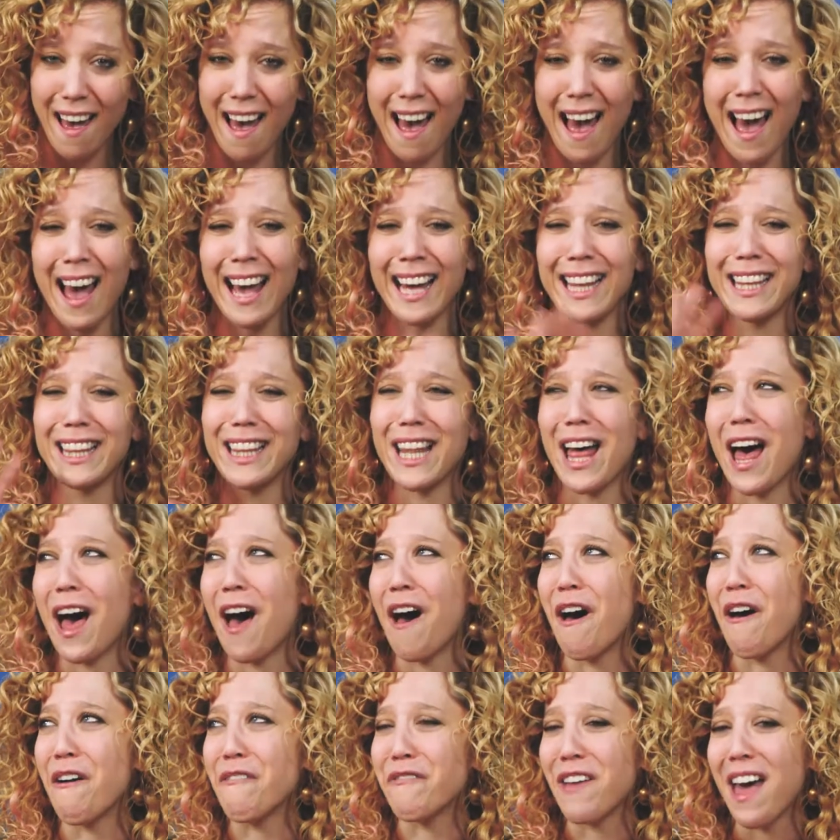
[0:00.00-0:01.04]
I
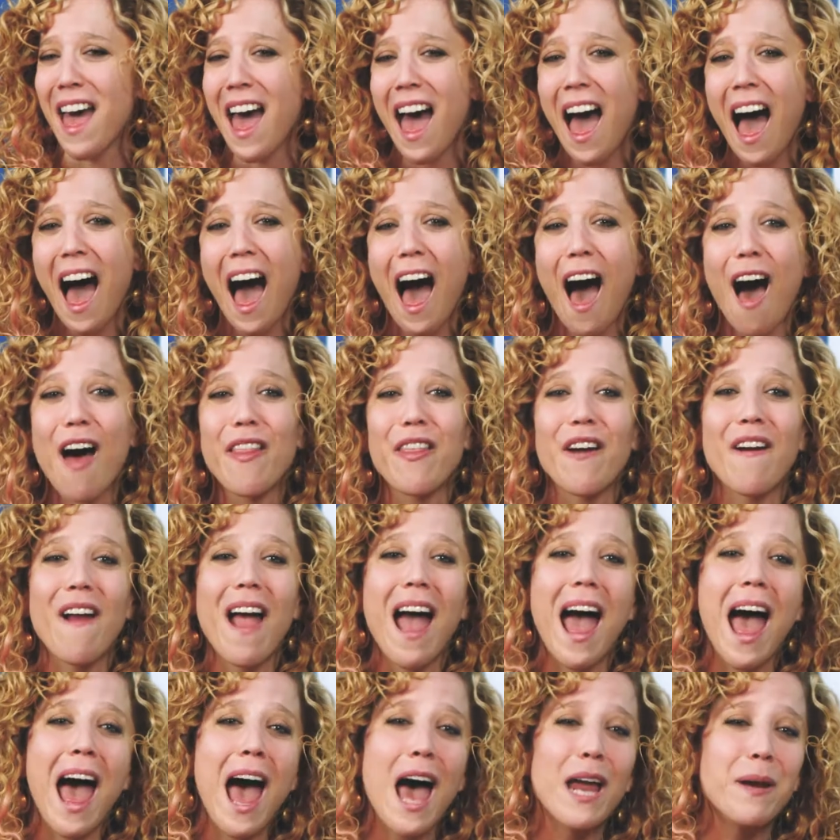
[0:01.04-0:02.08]
love how their
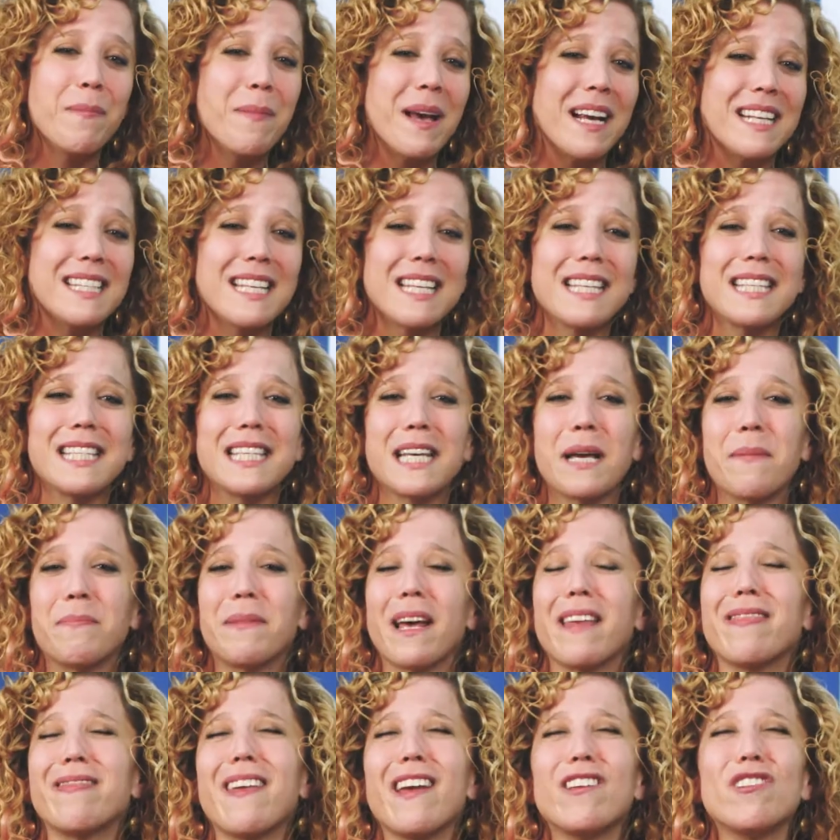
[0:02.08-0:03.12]
ad makes it seem
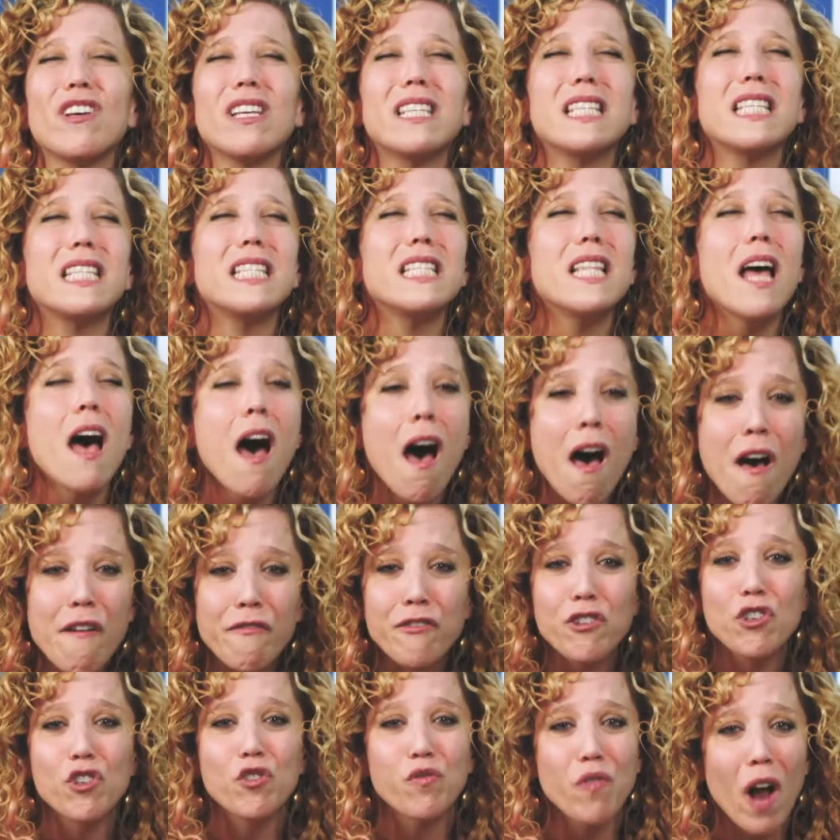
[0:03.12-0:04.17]
like they just
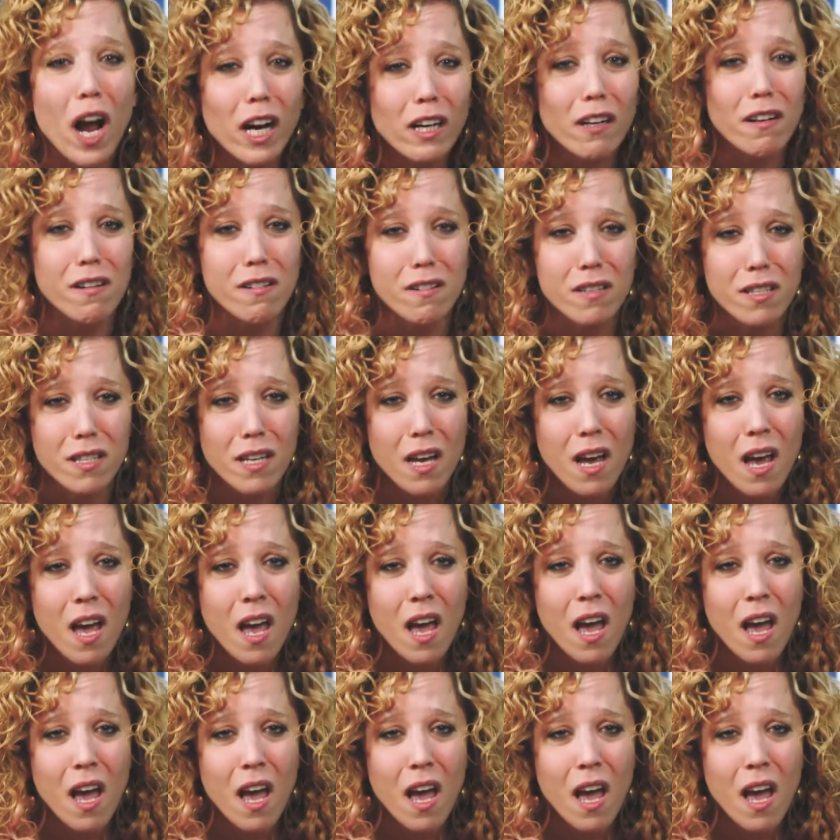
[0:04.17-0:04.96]
love truckers.